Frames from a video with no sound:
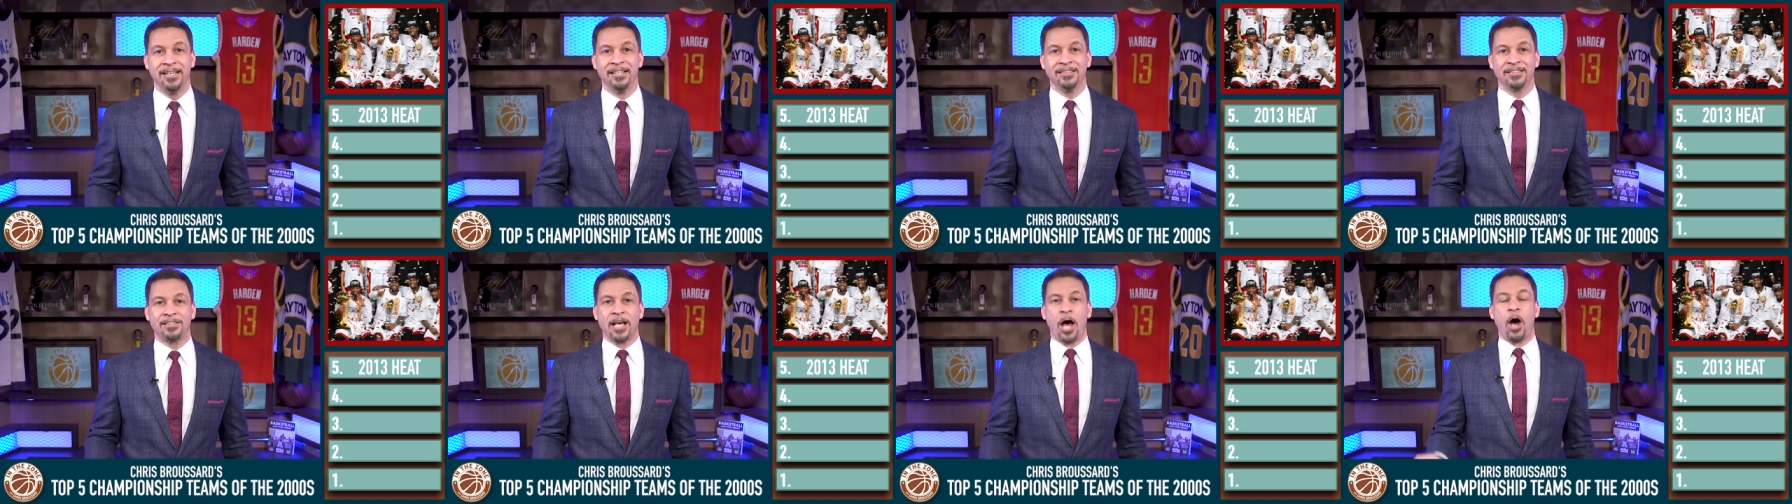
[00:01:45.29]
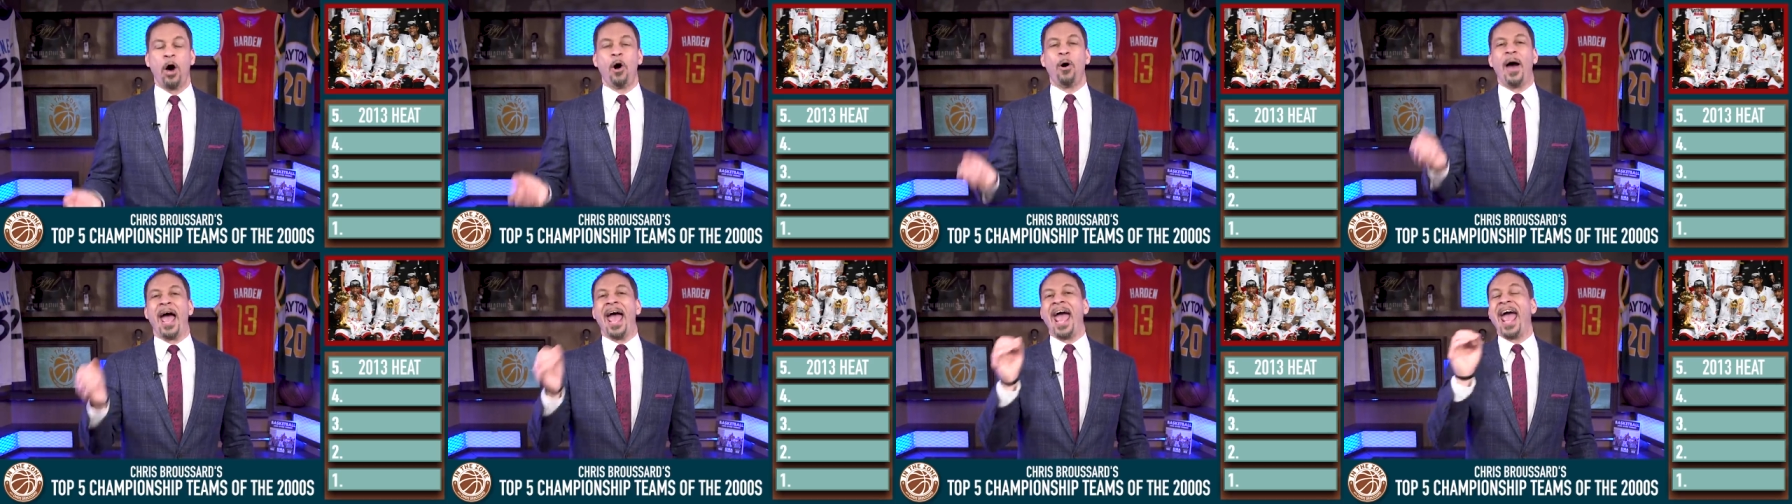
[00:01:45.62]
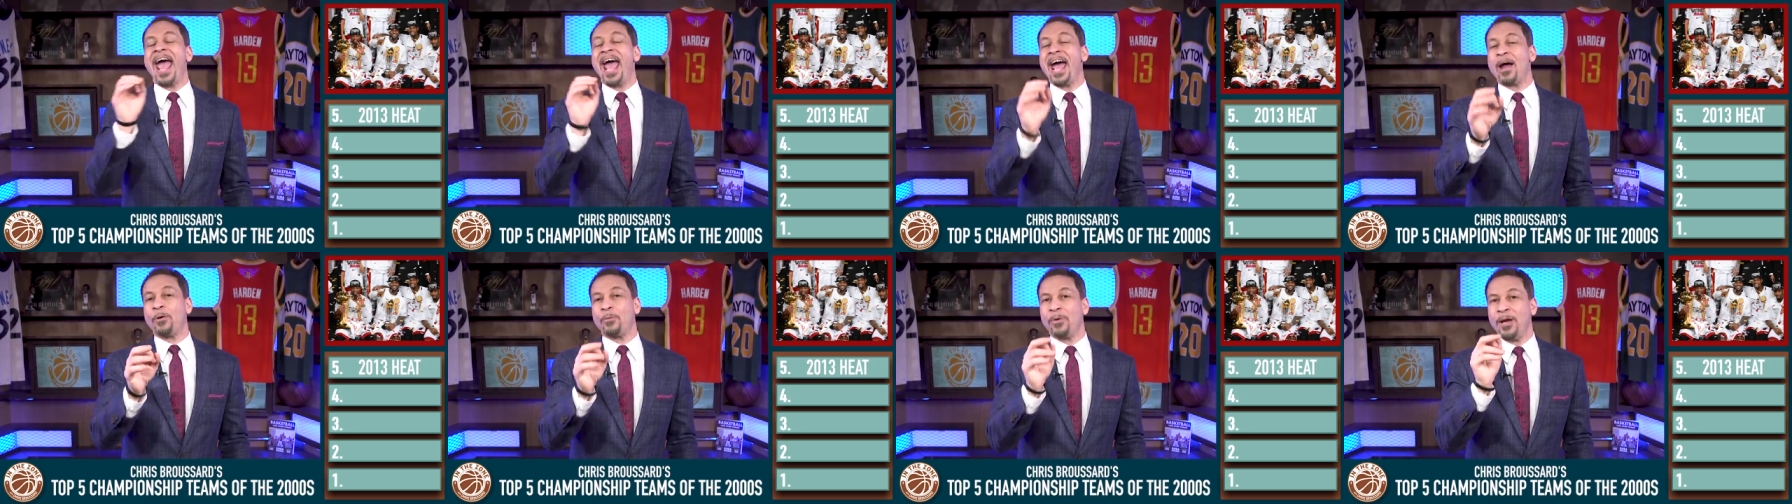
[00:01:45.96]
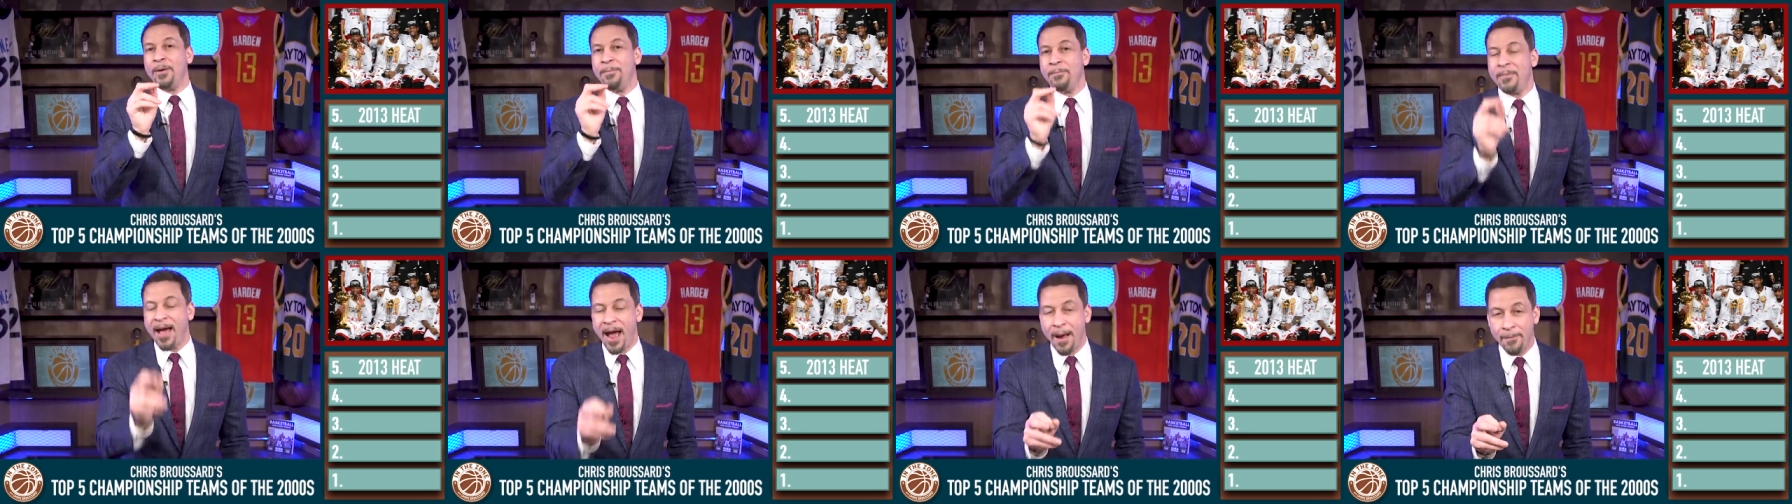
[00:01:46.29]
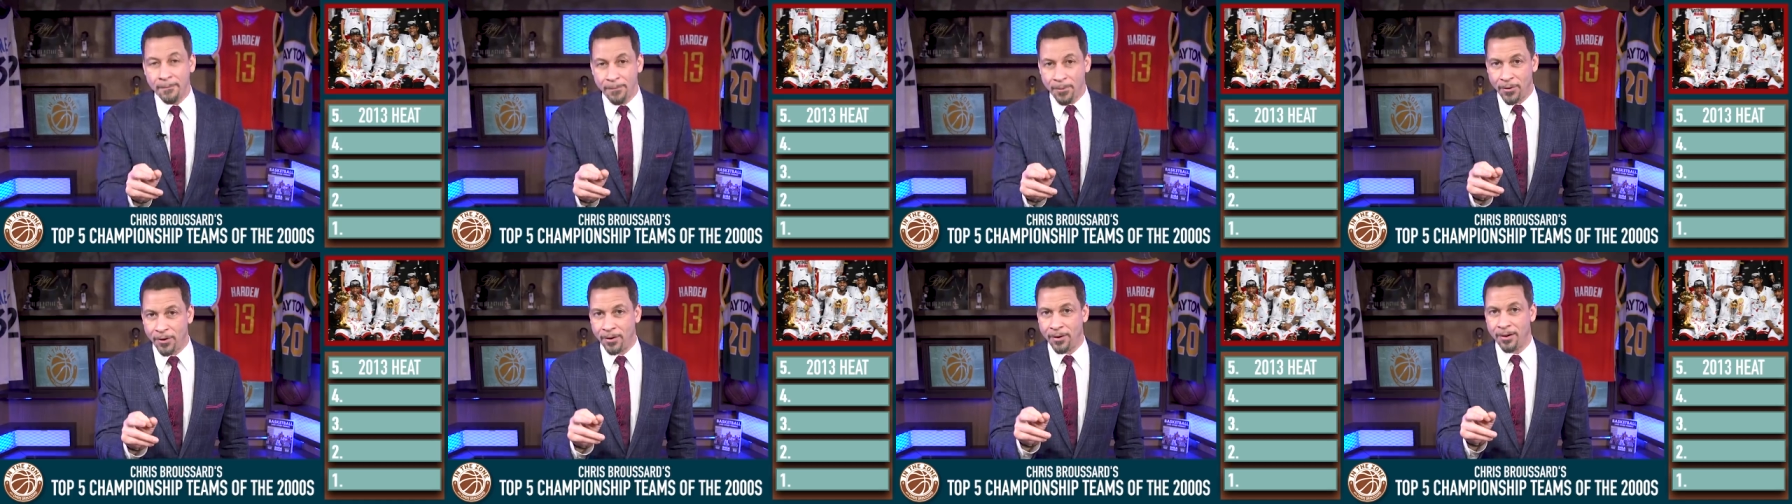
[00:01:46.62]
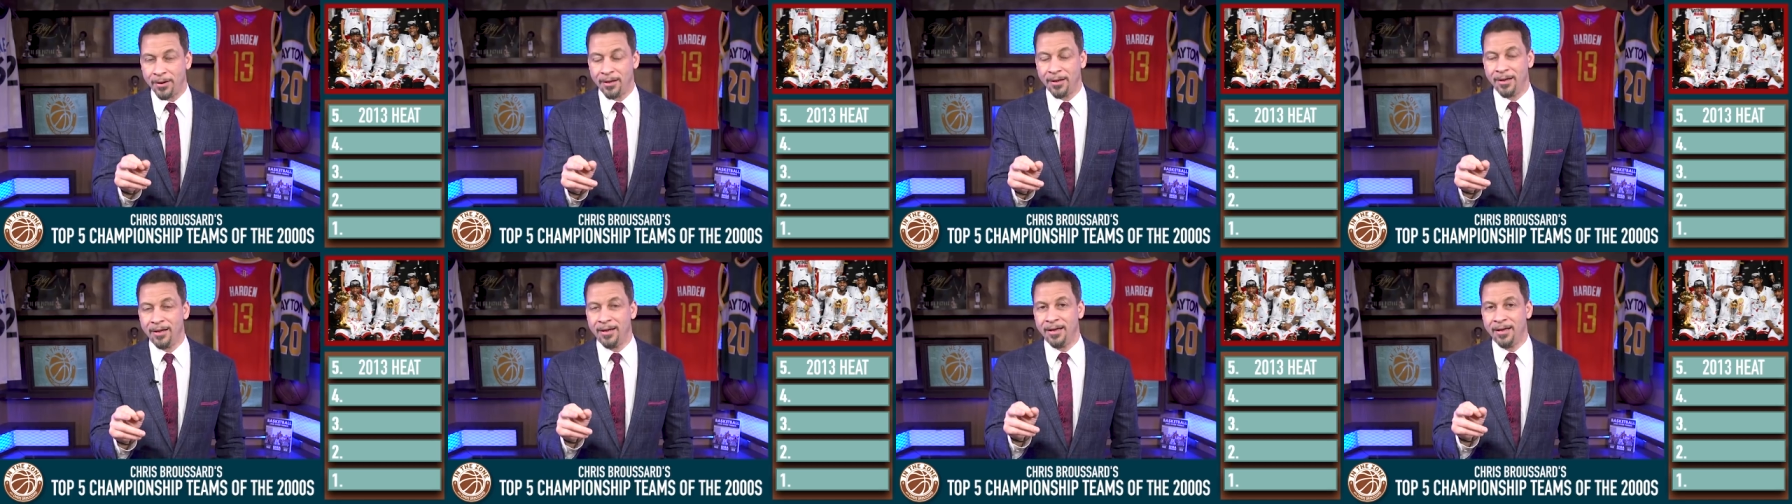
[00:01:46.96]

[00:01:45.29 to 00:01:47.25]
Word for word: So, and remember,